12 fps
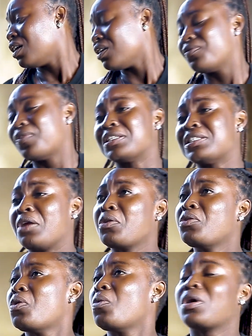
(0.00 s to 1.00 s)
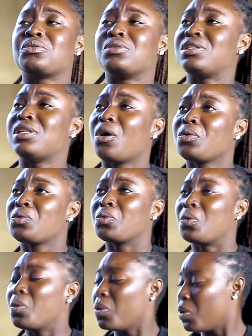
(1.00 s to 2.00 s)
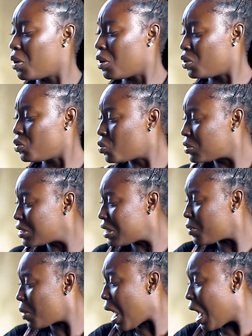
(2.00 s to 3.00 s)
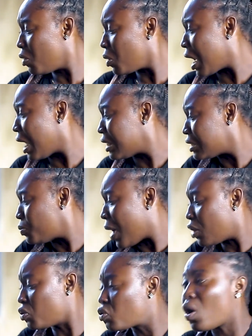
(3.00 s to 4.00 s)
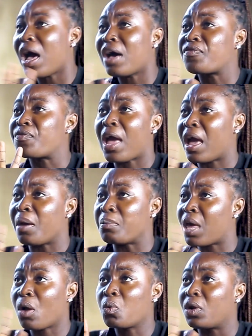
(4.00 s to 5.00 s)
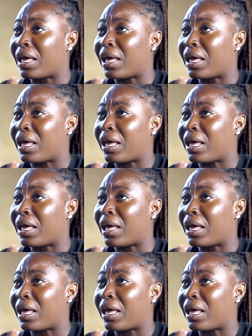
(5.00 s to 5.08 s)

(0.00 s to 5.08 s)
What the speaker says: In fact, I don't know what to tell you. You sleep. Oh, look at this. But you don't have echo